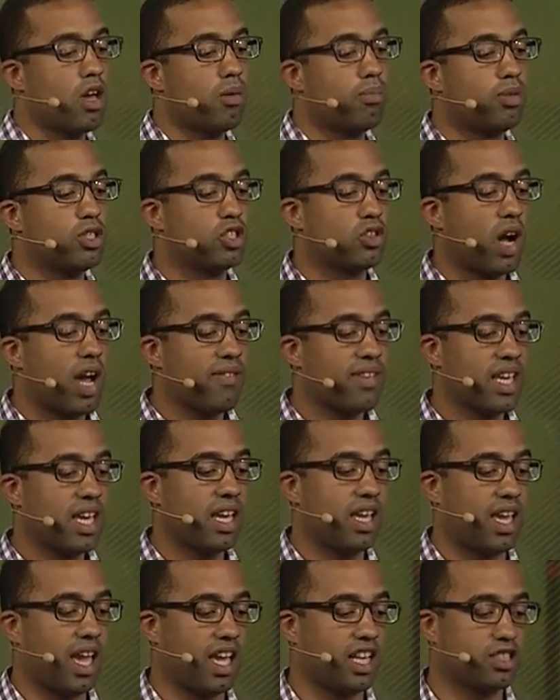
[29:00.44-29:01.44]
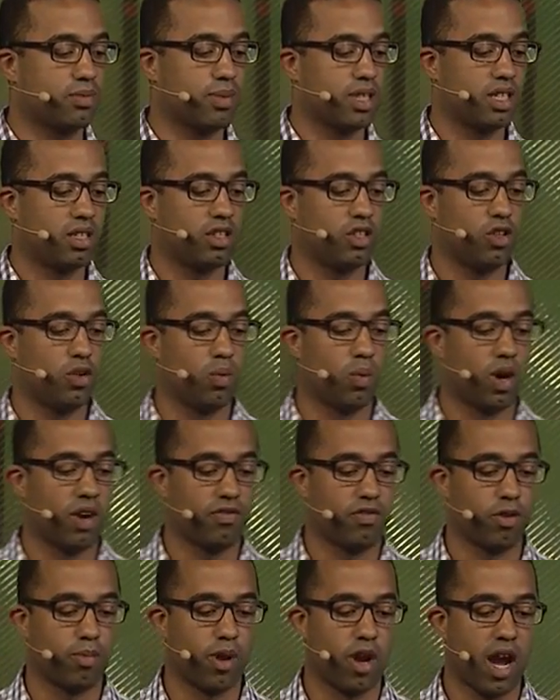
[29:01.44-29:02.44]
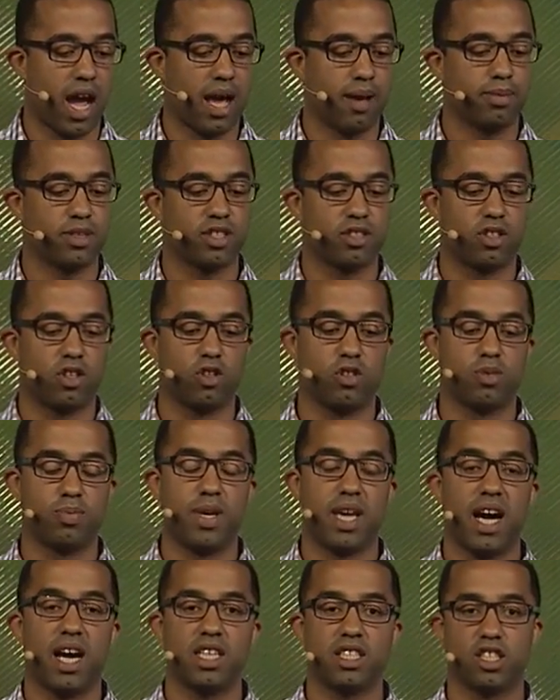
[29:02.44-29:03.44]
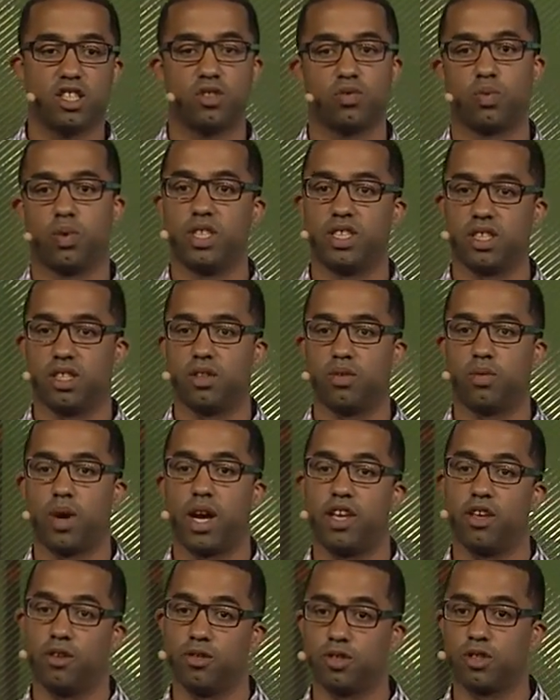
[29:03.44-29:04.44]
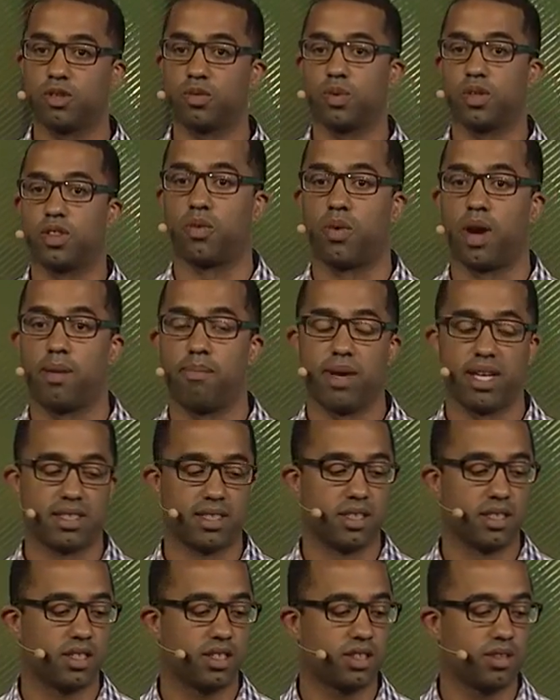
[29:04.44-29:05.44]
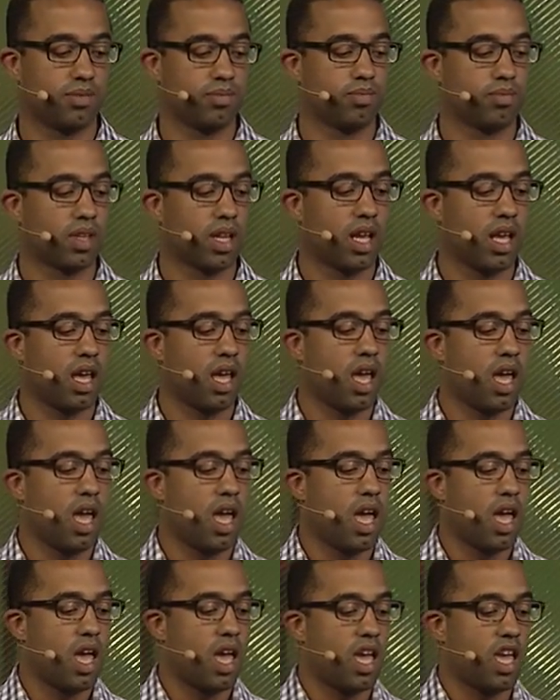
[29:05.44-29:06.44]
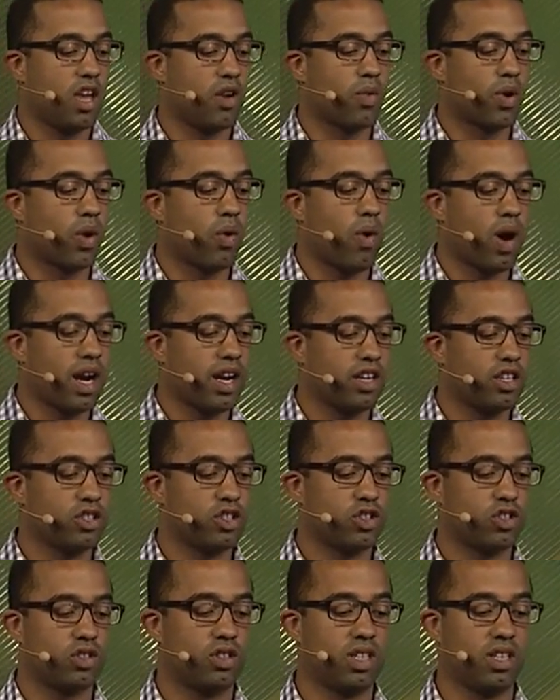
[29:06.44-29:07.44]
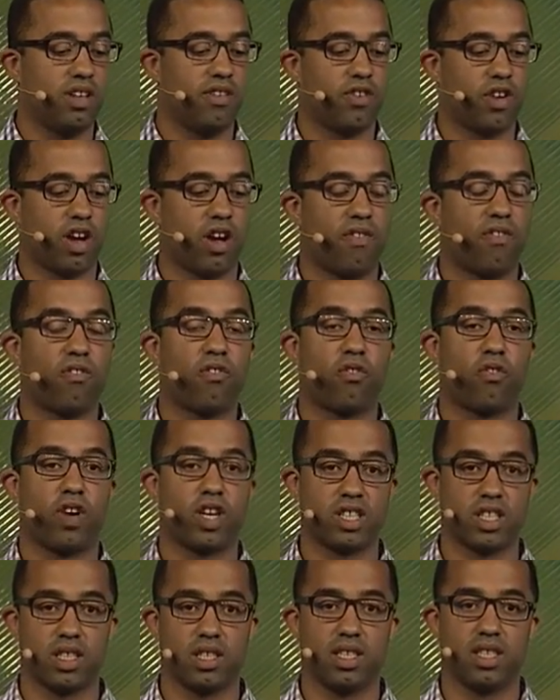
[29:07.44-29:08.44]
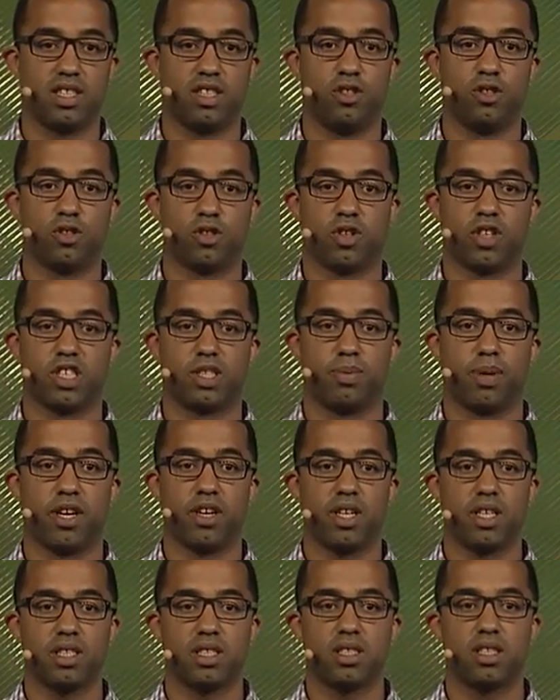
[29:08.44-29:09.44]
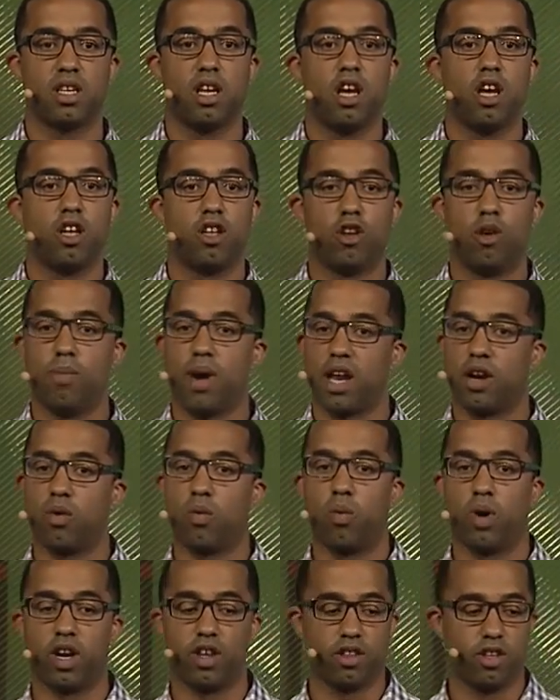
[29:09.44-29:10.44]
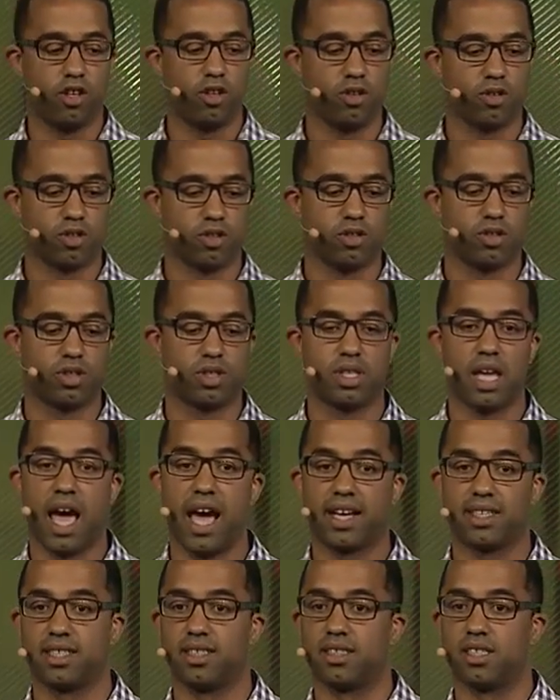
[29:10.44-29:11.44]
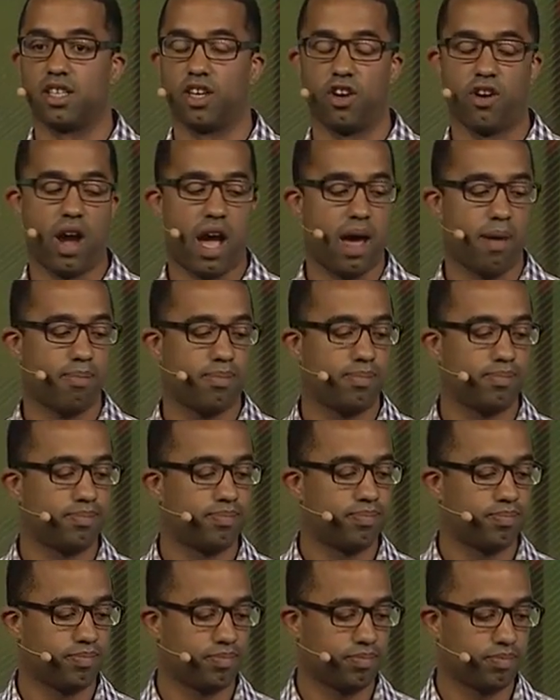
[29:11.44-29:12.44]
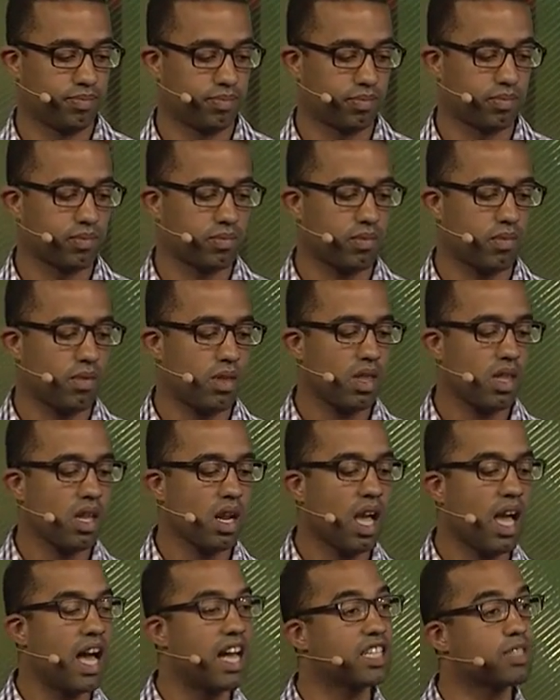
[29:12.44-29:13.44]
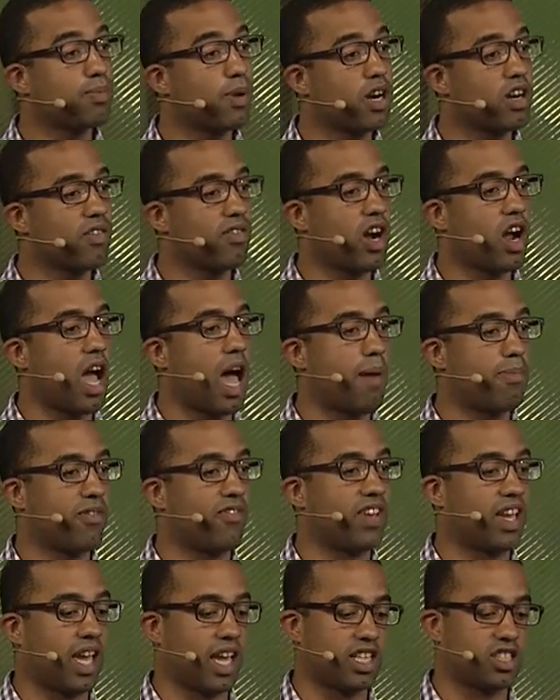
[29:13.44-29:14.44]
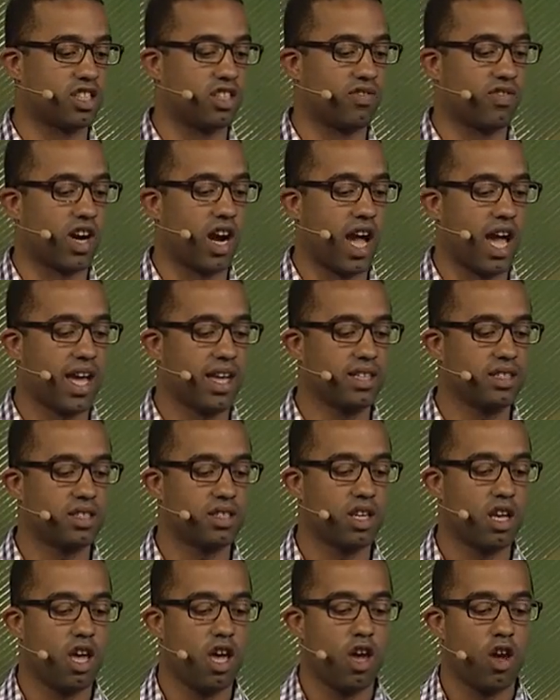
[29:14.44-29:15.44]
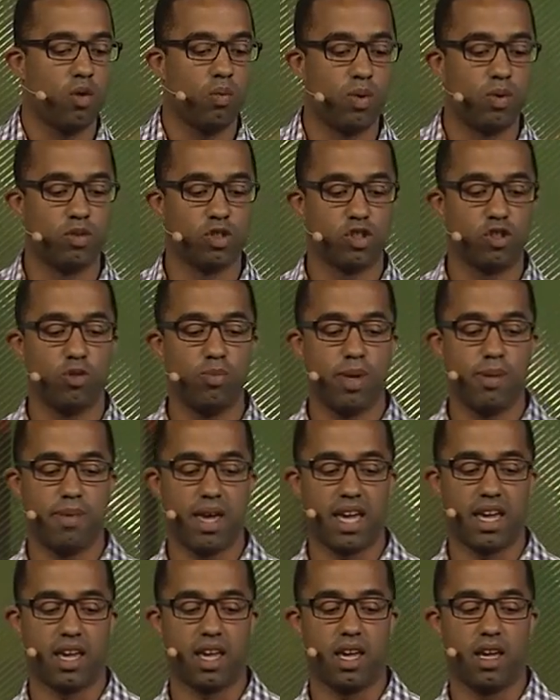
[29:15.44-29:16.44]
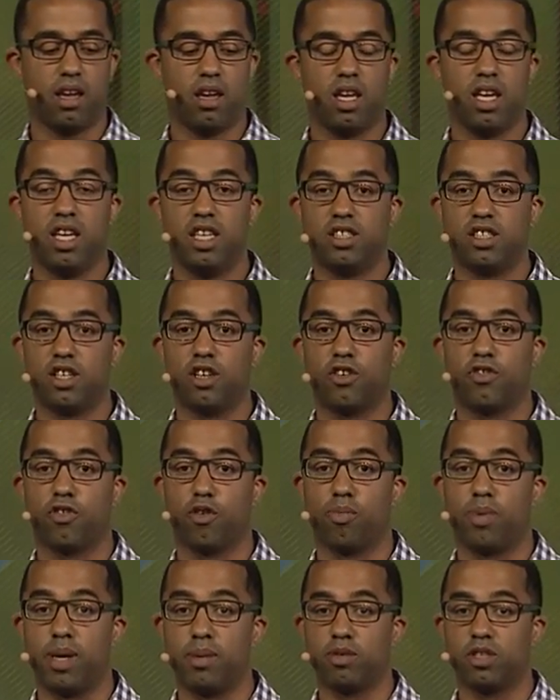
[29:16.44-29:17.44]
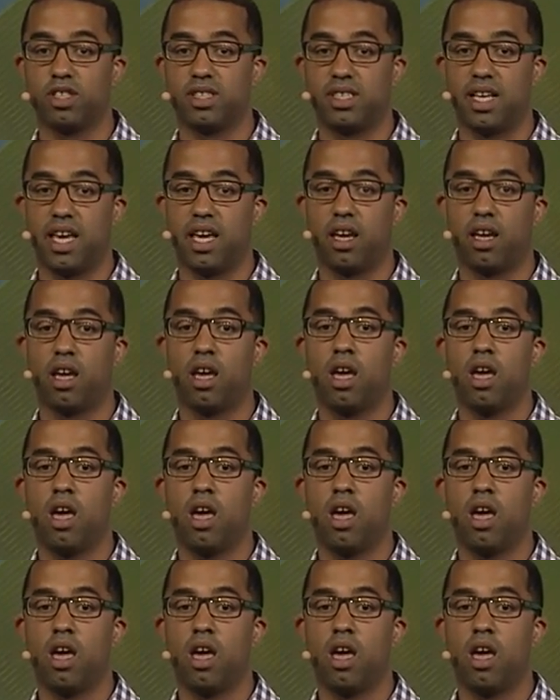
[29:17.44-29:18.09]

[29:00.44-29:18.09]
But driving engagement you want from your apps goes beyond just reaching the right users right message. It requires delivering a frictionless user experience, no matter where the user is accessing your app. As part of our appification of our ads, we will soon be making it easier for people to take